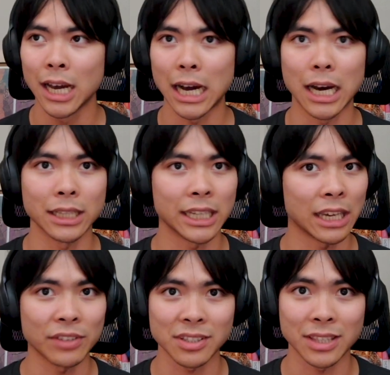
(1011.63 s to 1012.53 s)
They
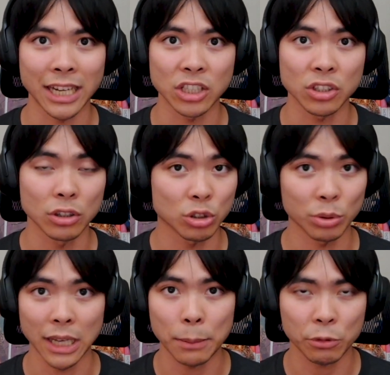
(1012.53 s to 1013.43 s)
gave us a nice
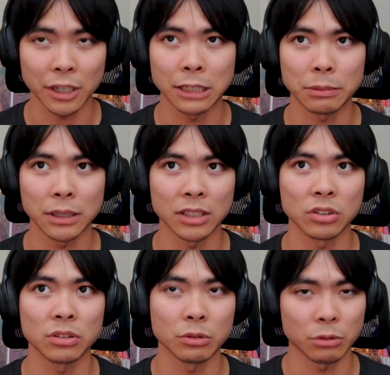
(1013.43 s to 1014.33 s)
suite upgrade
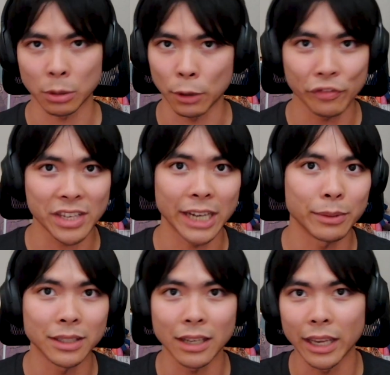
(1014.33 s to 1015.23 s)
because we were both
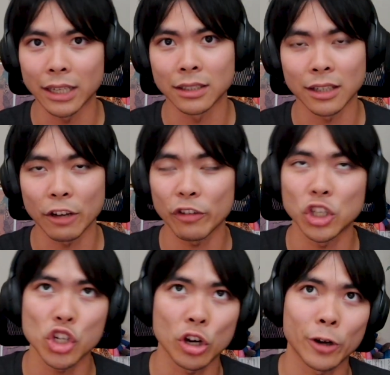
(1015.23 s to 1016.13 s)
Diamond and
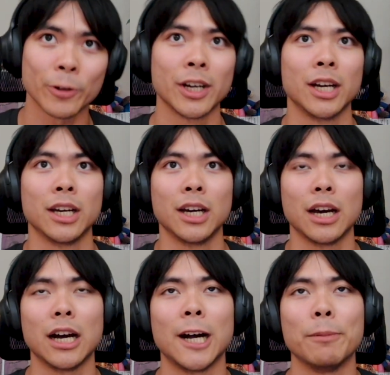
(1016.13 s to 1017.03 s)
FHR.
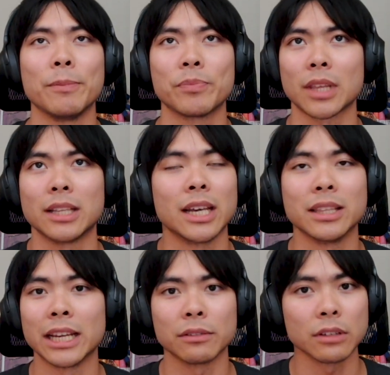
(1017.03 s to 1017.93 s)
And then
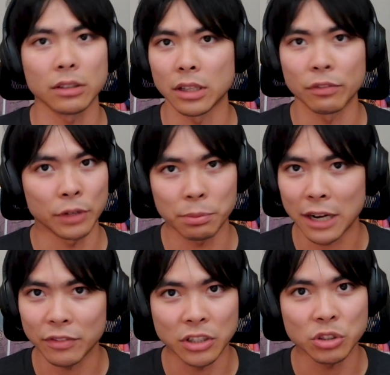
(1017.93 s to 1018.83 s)
they had the free
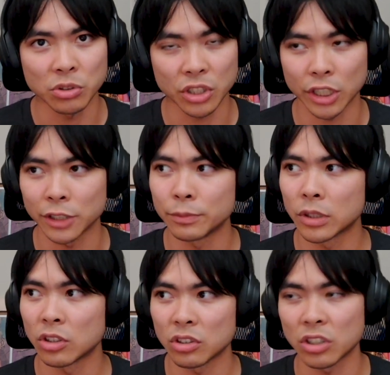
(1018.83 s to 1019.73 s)
breakfast was good.
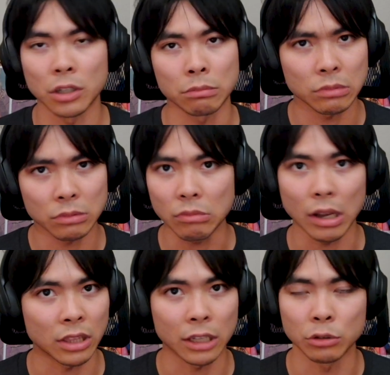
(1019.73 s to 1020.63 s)
So I
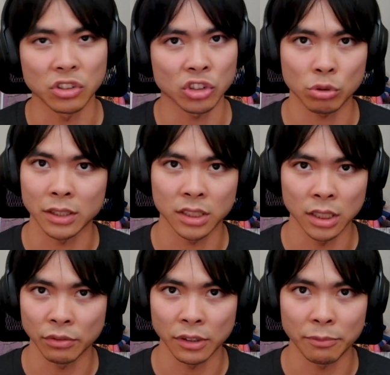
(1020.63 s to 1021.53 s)
thought it was a strong
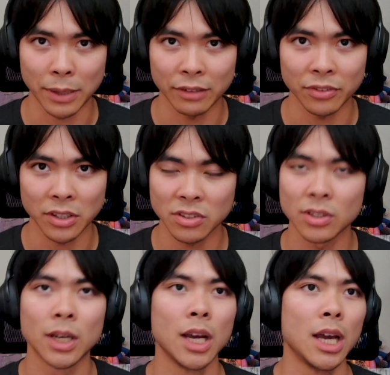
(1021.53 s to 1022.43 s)
delivery of benefits.
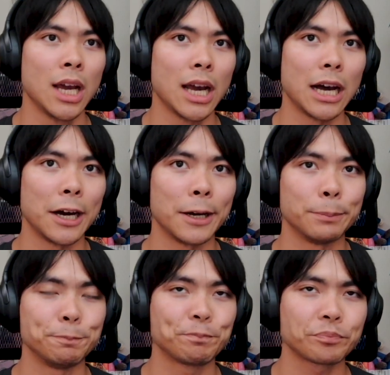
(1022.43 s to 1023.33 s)
And
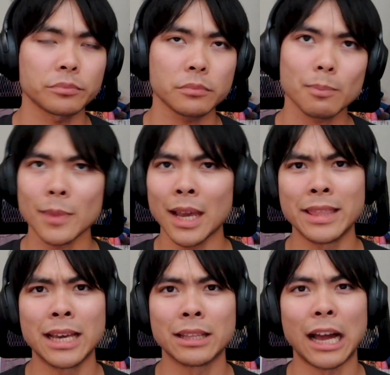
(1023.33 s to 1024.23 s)

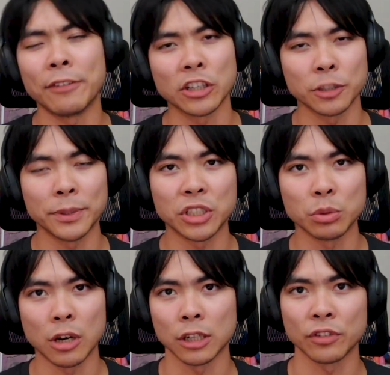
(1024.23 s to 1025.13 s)
then I've also been to
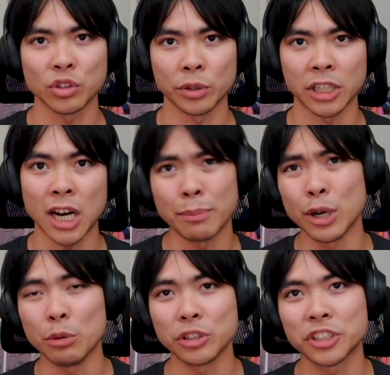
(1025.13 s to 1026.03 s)
Waldorf Astoria Cabo,
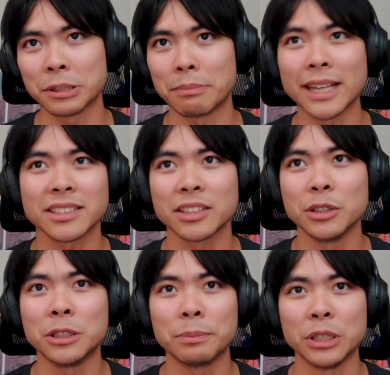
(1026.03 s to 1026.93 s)
which might
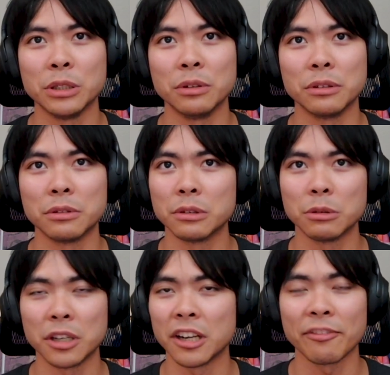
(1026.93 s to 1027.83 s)
still be
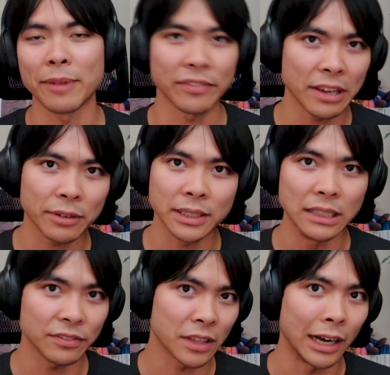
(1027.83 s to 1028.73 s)
one of my favorite,
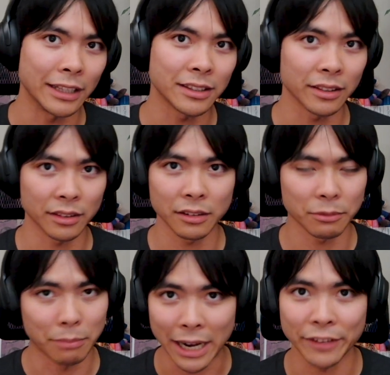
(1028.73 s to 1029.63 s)
if not
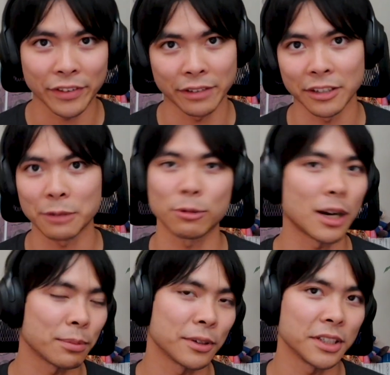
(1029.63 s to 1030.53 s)
my favorite
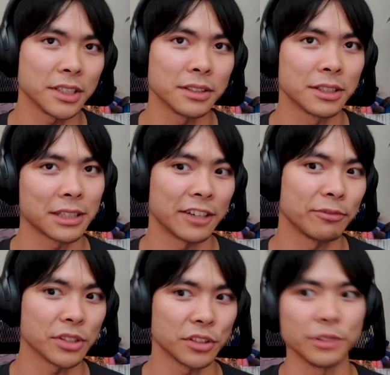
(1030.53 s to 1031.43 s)
property that I've been to.